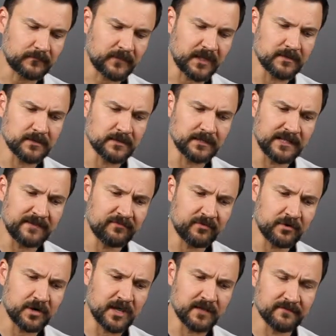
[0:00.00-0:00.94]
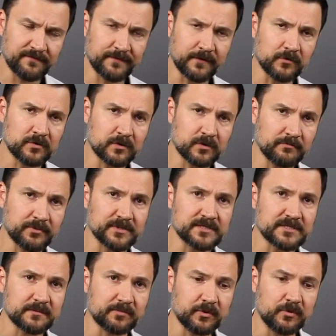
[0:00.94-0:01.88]
The lever and fulcrum
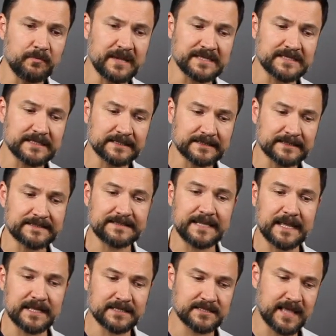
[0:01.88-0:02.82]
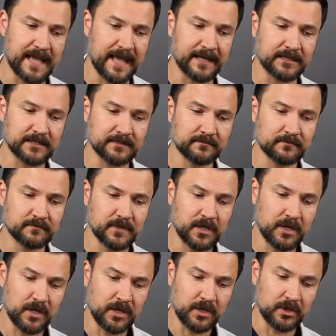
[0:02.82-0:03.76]
principle basically states that
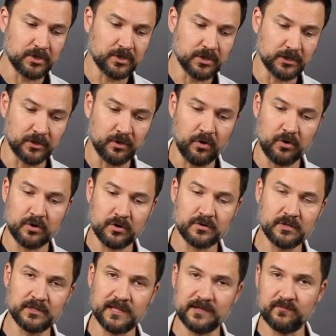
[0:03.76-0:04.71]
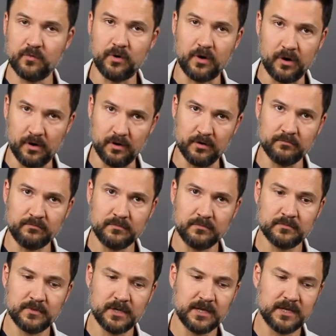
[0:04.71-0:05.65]
the longer the level arm,
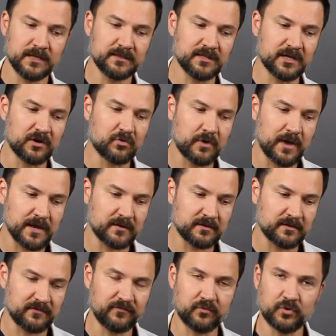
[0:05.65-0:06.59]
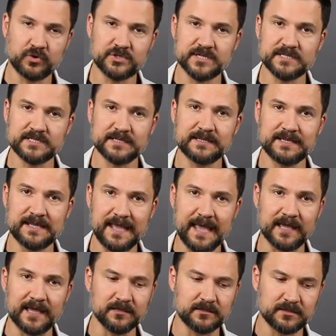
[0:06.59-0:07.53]
the greater the forces at the
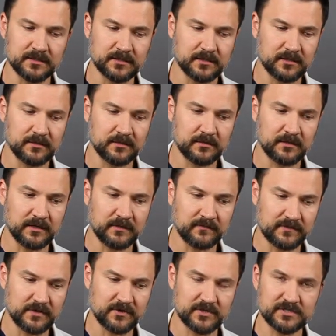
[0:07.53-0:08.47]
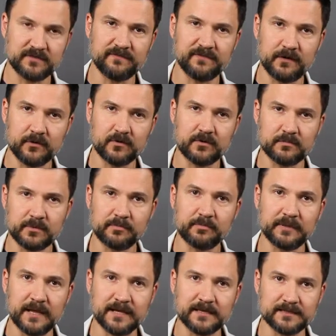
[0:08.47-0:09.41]
end if there is a fulcrum
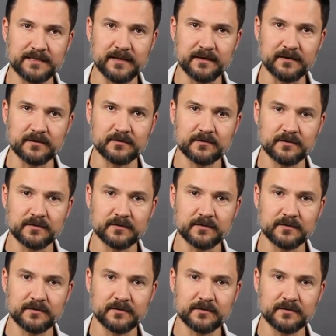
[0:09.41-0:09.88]
applied there.